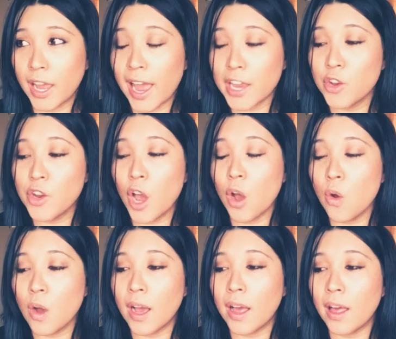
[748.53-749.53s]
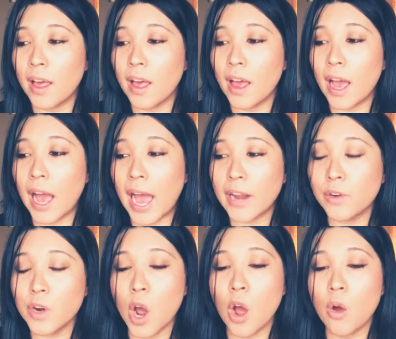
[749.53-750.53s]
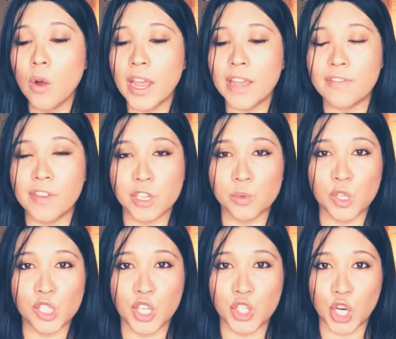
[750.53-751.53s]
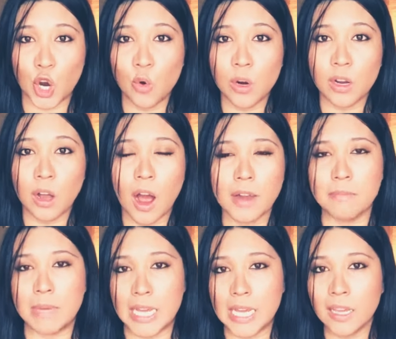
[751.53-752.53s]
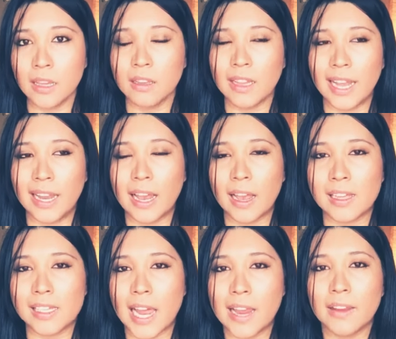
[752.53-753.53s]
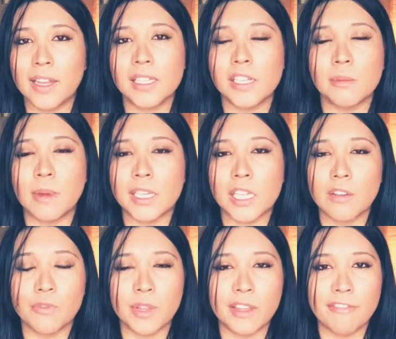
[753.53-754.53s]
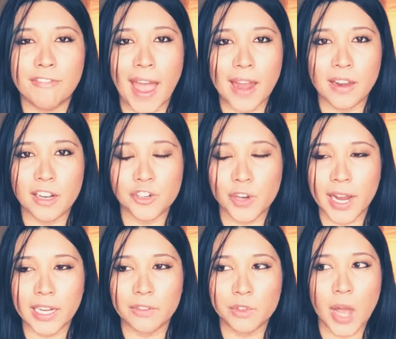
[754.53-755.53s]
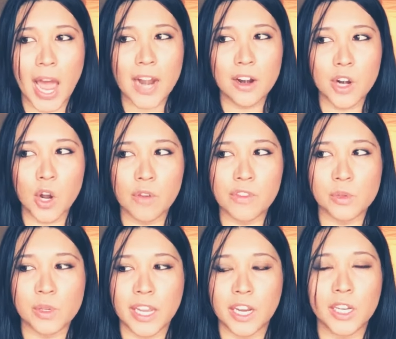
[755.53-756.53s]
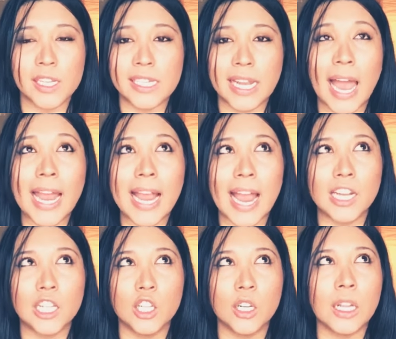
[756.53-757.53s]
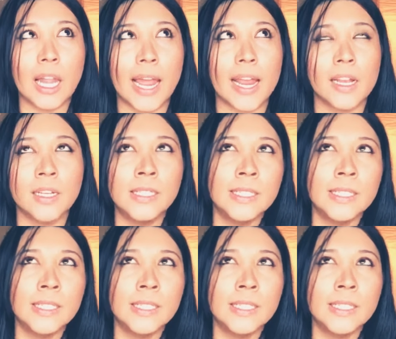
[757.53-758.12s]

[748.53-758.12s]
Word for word: and you know I don't know if this was a joke on me, like, because I consider myself really fat and unattractive. So I don't know if this was like, because the guy kind of looked like